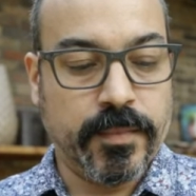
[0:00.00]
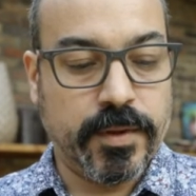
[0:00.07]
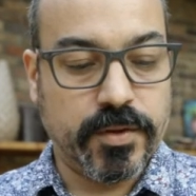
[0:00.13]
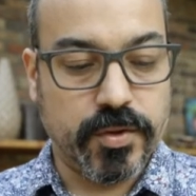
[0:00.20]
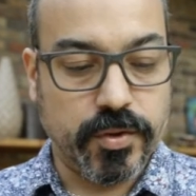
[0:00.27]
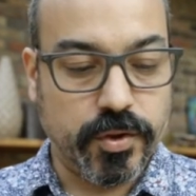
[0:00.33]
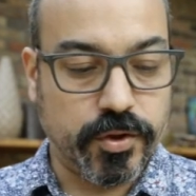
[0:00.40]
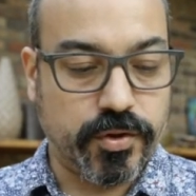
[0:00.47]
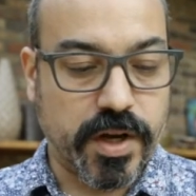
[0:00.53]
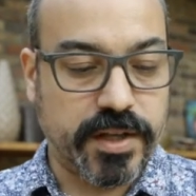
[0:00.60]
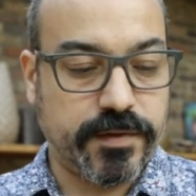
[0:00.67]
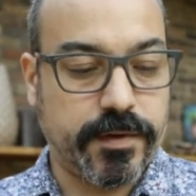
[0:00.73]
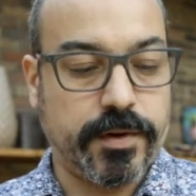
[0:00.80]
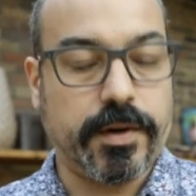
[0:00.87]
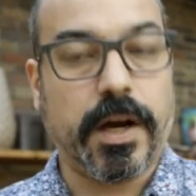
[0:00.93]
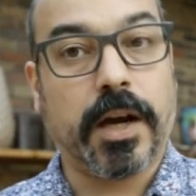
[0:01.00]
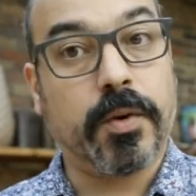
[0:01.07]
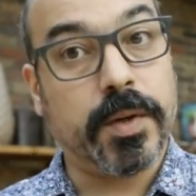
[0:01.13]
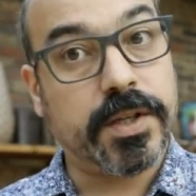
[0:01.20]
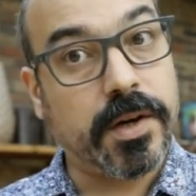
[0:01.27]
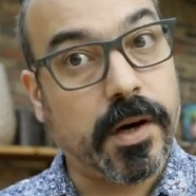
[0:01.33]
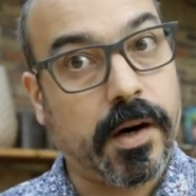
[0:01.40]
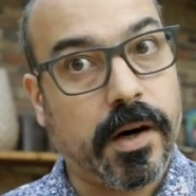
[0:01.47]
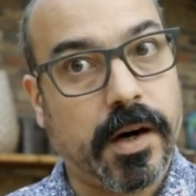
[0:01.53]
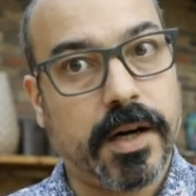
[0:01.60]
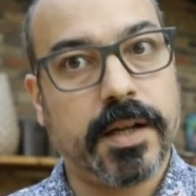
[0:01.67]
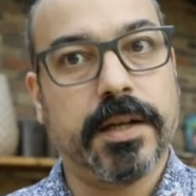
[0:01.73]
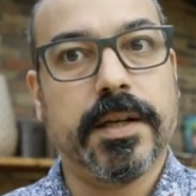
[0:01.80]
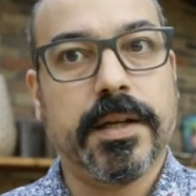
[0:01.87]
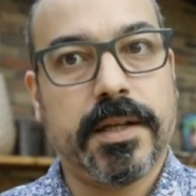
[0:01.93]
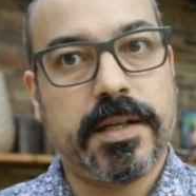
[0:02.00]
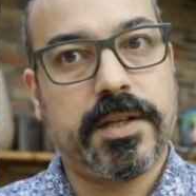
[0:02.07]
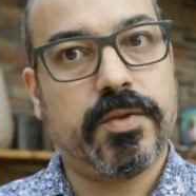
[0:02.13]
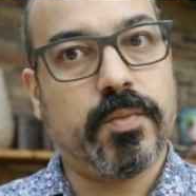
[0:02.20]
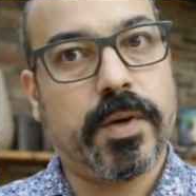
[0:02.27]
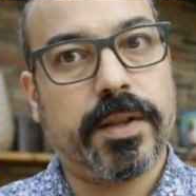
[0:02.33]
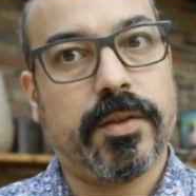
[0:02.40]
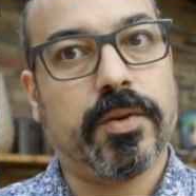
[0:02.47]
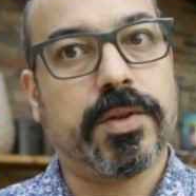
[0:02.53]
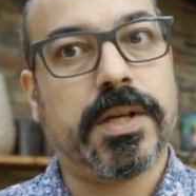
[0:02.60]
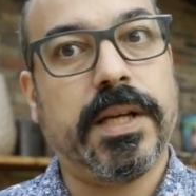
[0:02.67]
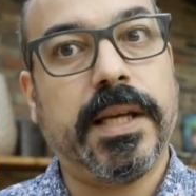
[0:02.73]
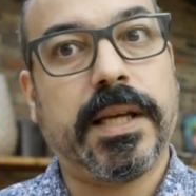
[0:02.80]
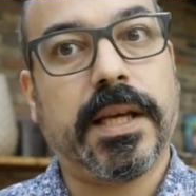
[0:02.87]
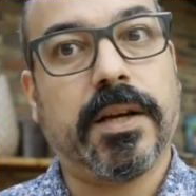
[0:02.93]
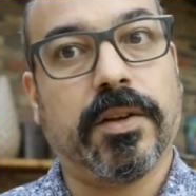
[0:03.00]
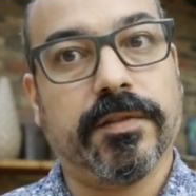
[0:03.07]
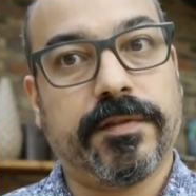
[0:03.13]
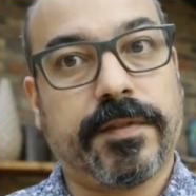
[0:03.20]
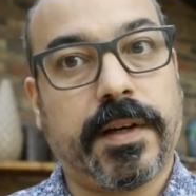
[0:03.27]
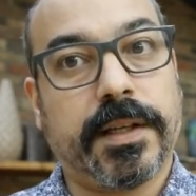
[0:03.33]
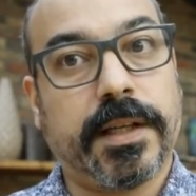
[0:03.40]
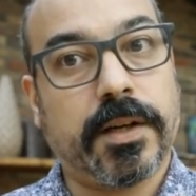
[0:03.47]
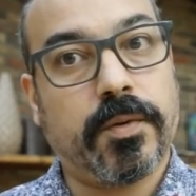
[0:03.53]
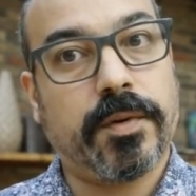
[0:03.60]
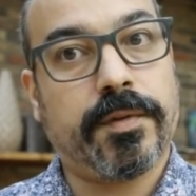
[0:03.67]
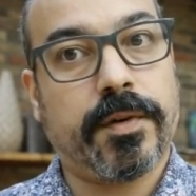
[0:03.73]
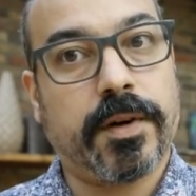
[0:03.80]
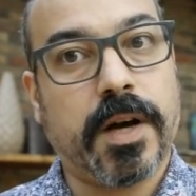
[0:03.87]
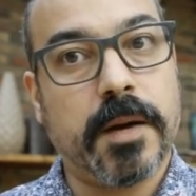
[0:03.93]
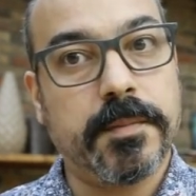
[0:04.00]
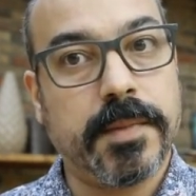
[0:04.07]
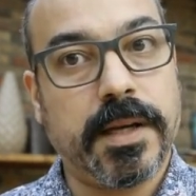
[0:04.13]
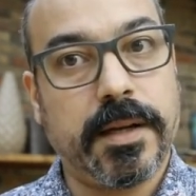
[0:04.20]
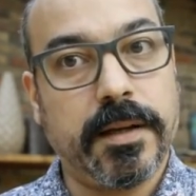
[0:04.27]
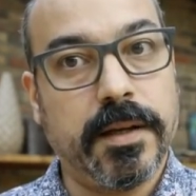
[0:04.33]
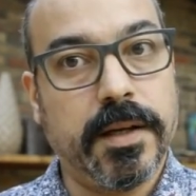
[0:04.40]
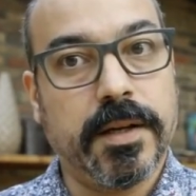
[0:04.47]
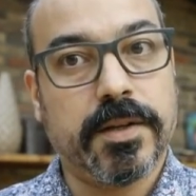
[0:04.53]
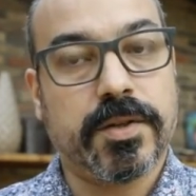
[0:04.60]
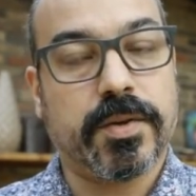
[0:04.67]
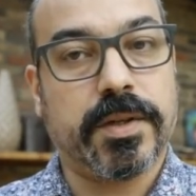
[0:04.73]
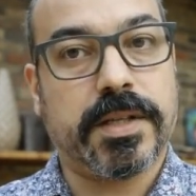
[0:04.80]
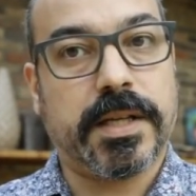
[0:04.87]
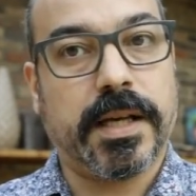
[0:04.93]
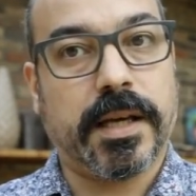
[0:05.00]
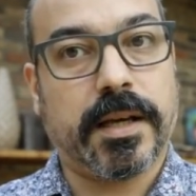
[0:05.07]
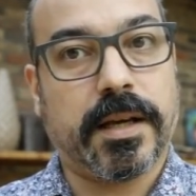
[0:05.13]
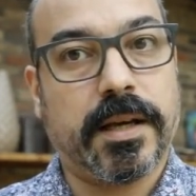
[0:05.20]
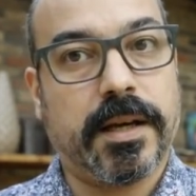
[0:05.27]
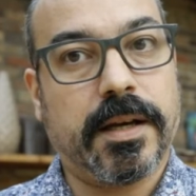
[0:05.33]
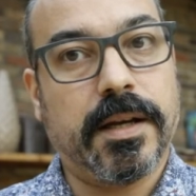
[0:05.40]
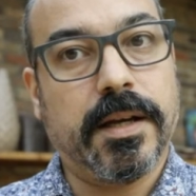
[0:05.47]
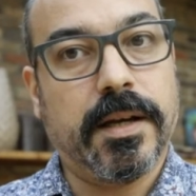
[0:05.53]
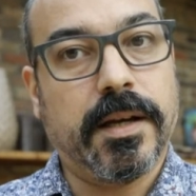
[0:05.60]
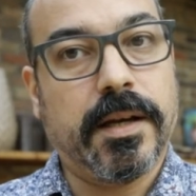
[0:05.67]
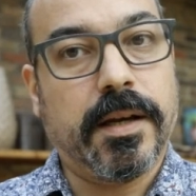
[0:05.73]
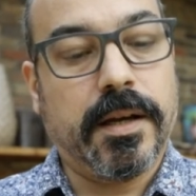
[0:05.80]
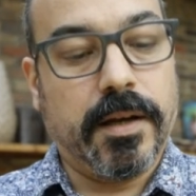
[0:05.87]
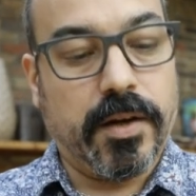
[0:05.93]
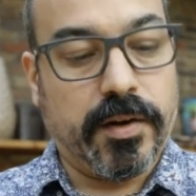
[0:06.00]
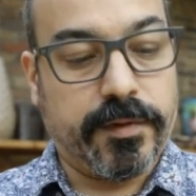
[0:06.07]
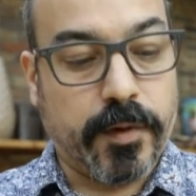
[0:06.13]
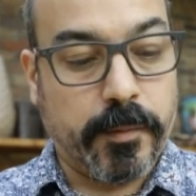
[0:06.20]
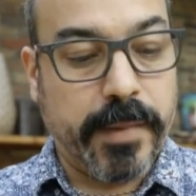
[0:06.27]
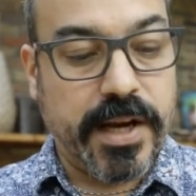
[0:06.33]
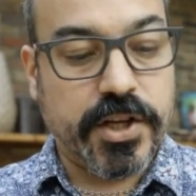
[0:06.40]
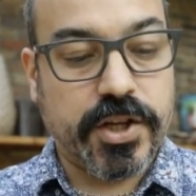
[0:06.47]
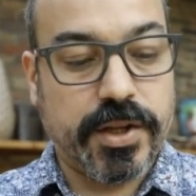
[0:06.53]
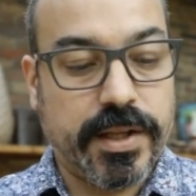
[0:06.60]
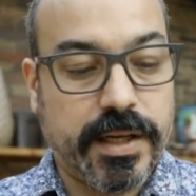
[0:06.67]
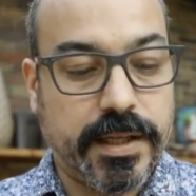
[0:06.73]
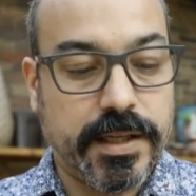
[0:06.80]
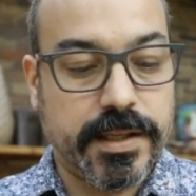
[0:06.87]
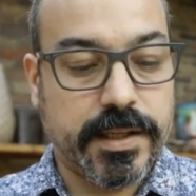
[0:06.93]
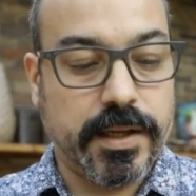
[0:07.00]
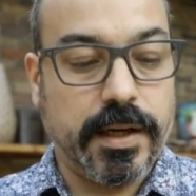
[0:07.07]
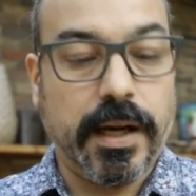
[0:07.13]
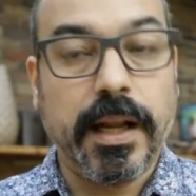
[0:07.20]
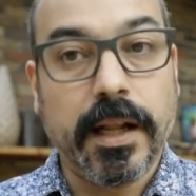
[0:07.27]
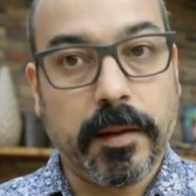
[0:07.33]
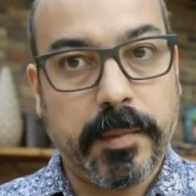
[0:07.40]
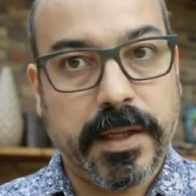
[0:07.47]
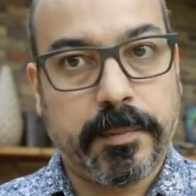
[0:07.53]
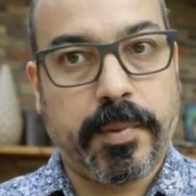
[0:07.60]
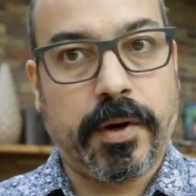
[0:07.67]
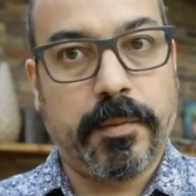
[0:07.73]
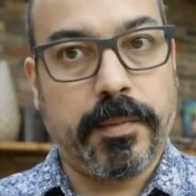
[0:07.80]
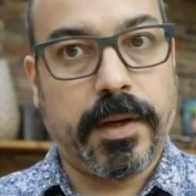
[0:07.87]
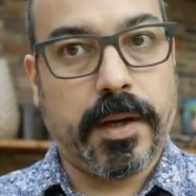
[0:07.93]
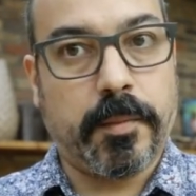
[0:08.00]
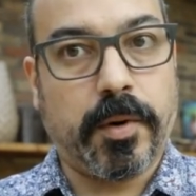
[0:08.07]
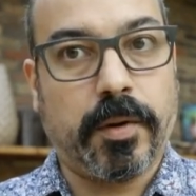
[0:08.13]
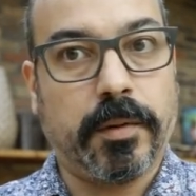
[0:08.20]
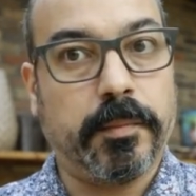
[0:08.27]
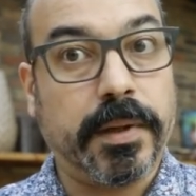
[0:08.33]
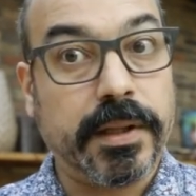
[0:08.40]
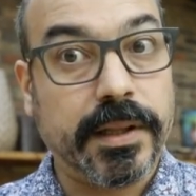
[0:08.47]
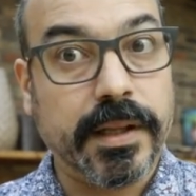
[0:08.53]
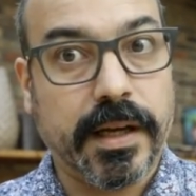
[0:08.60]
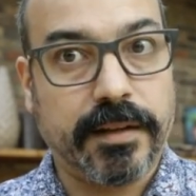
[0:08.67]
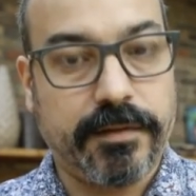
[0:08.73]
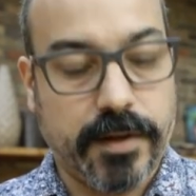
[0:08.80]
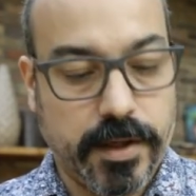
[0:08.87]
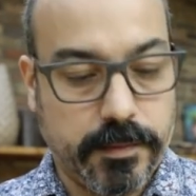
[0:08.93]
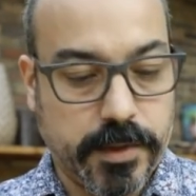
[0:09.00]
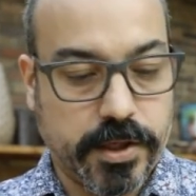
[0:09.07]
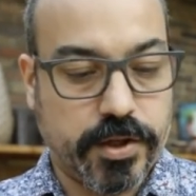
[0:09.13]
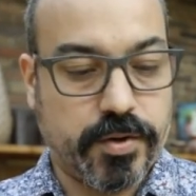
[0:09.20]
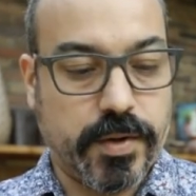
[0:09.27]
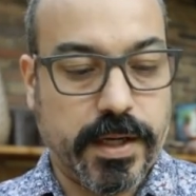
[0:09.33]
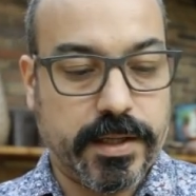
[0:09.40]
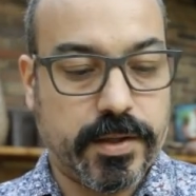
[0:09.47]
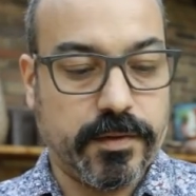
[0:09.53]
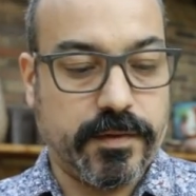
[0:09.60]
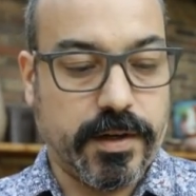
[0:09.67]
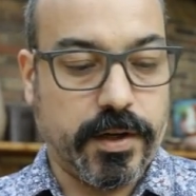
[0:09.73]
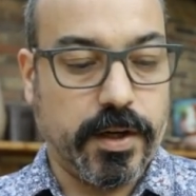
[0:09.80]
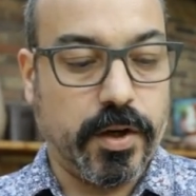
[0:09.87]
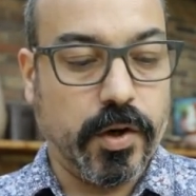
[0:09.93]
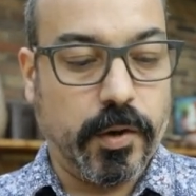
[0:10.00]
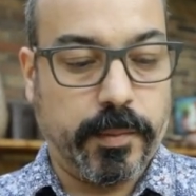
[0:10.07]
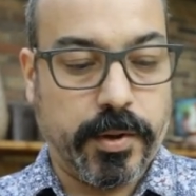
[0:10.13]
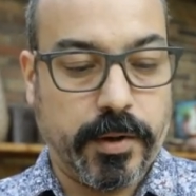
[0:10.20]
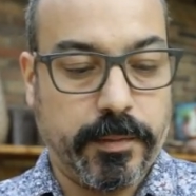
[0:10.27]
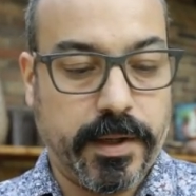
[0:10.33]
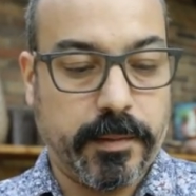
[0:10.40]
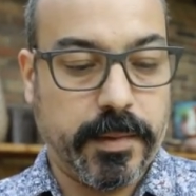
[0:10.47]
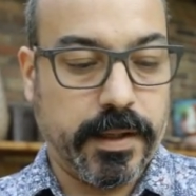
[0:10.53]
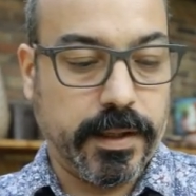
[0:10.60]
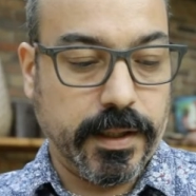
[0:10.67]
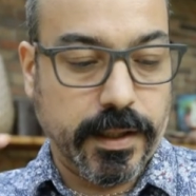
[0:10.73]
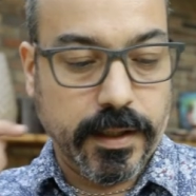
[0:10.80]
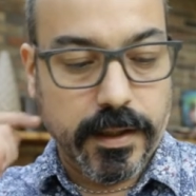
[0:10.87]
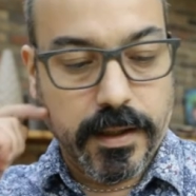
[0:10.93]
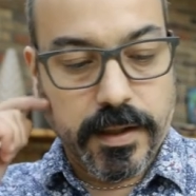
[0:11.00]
So no transfer. Aquitard is when those leaky confined aquifer come in. So it's like a formation that is a little bit permeable, but not very much, right? So very low permeability.